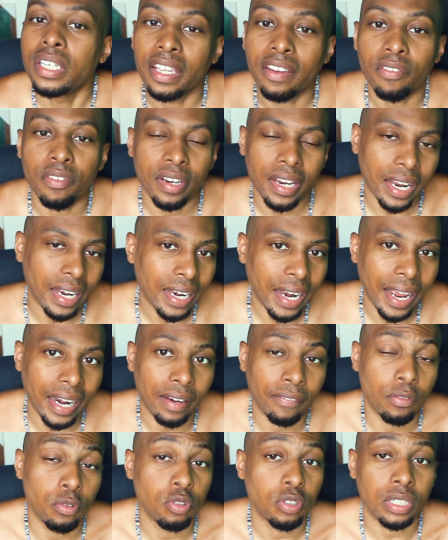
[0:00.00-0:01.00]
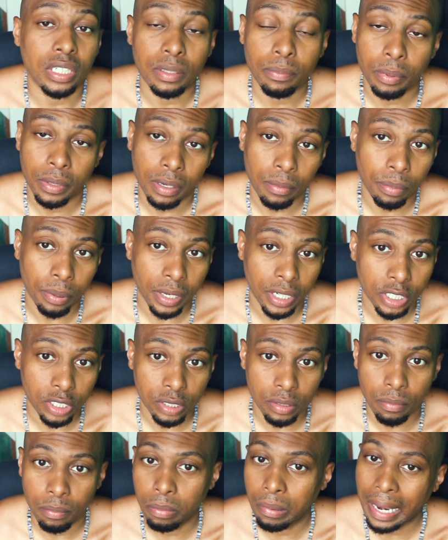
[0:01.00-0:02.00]
even at night if you're sleeping in
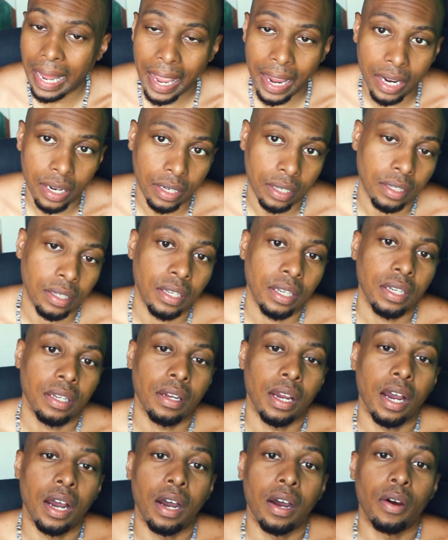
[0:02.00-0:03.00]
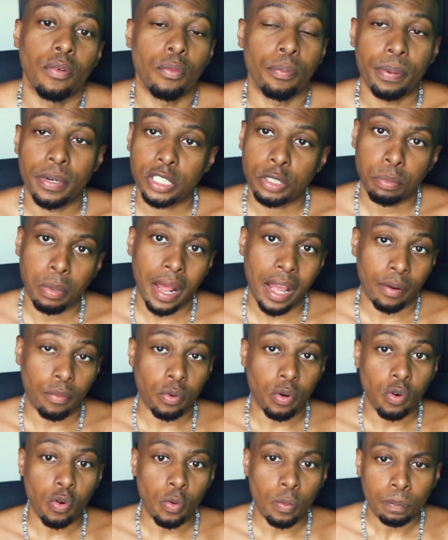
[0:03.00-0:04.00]
pitch black
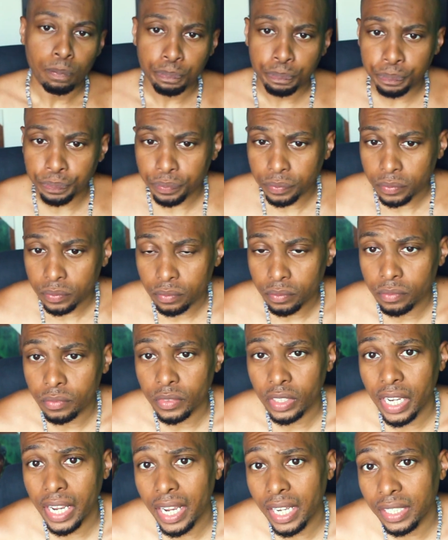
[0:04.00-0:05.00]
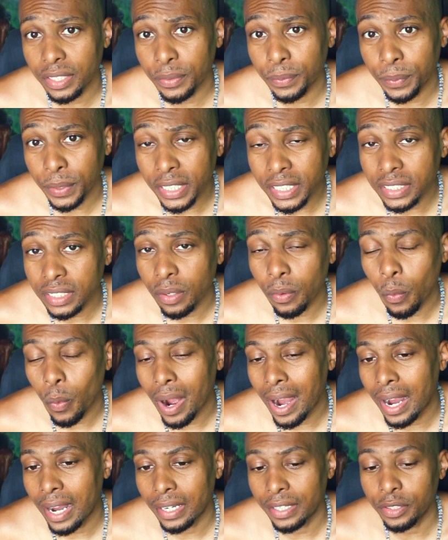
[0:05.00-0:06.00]
room. And the reason
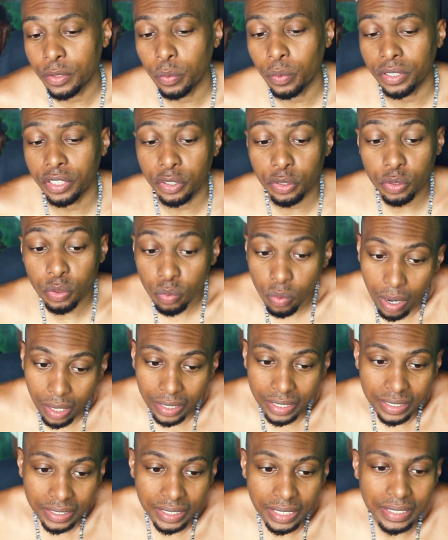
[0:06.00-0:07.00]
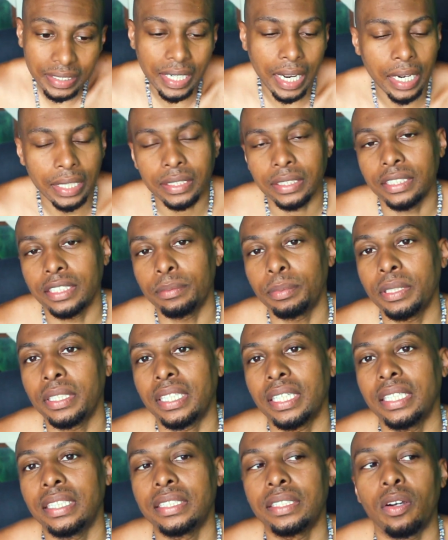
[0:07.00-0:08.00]
why you want to do all these detoxes is
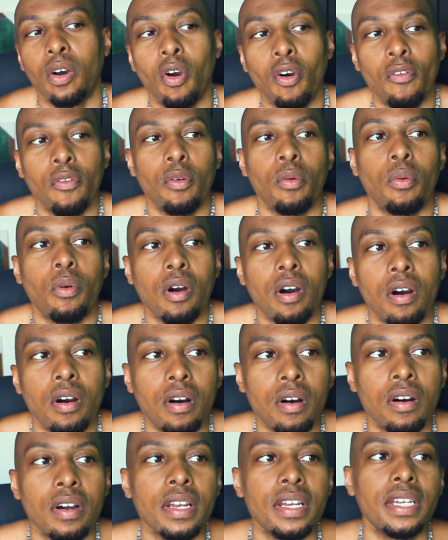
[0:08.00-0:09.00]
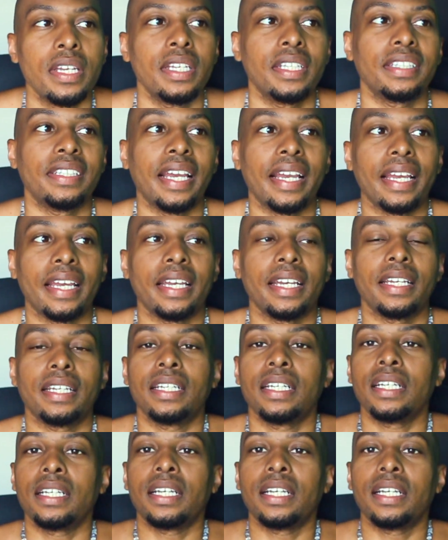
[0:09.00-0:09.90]
because overall they